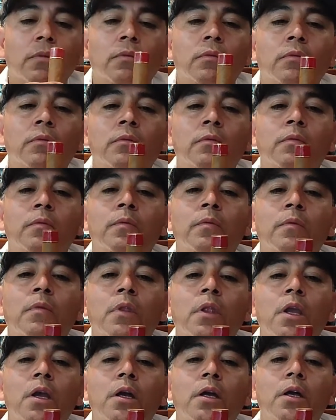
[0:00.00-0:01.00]

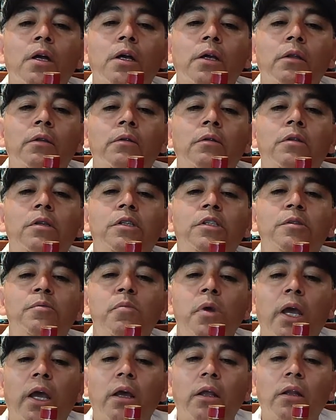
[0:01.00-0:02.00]
The
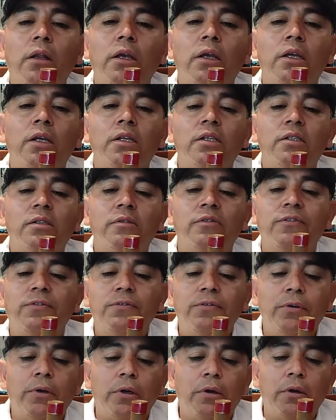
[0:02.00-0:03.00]
smell is
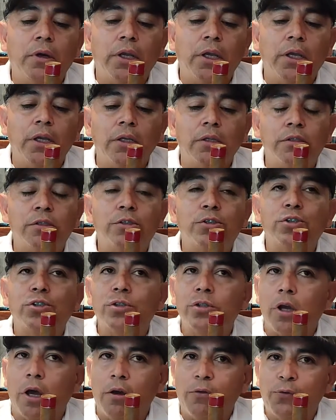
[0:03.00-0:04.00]
very
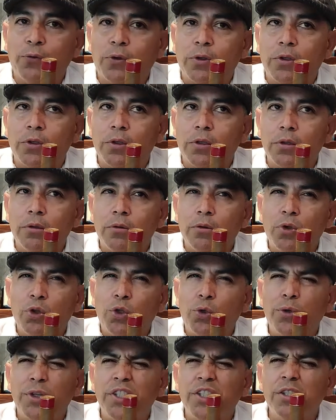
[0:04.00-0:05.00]
soft.
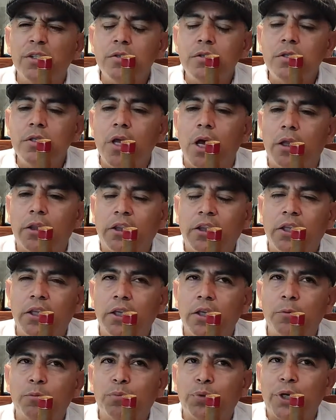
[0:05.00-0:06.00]
There is
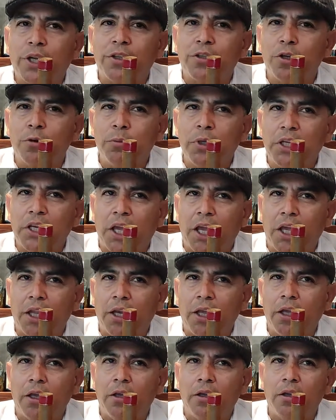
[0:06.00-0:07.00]
nothing
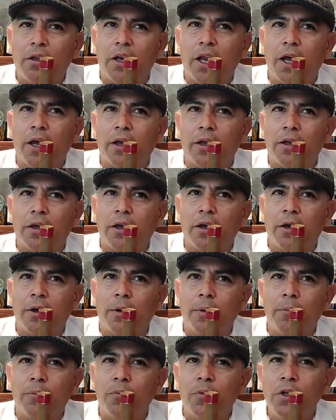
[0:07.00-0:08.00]
predominating. Like
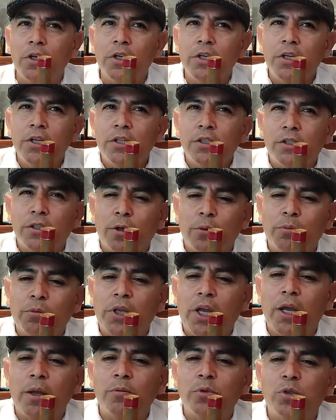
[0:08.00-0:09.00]

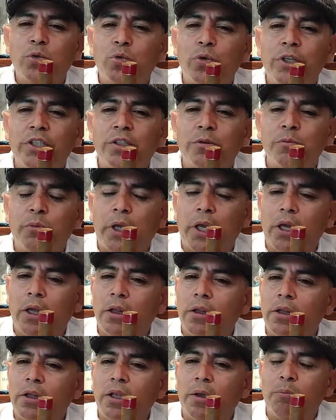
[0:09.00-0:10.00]
sometimes we
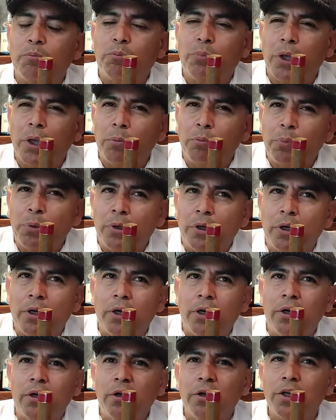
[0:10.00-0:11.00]
smell the
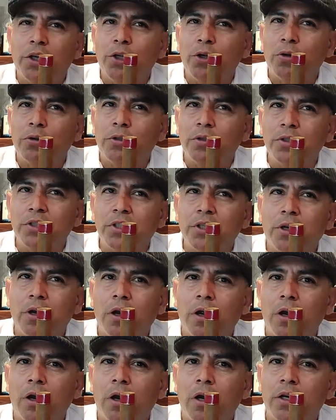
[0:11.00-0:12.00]
pepper in other
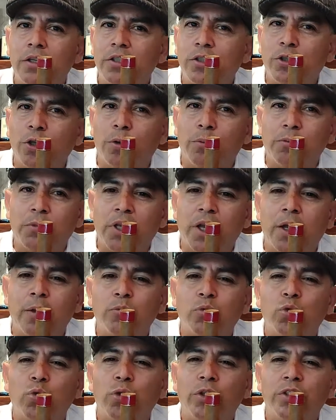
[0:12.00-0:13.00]
cigars.
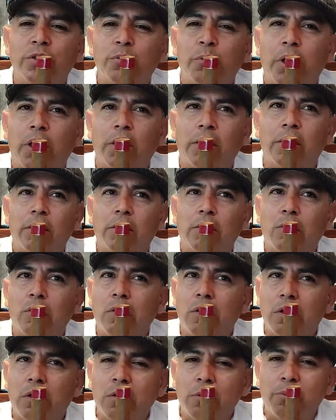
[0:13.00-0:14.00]
Sometimes we smell
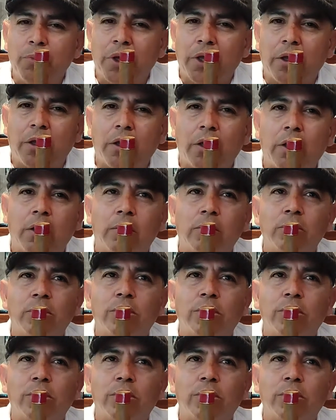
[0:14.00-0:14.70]
cocoa bean.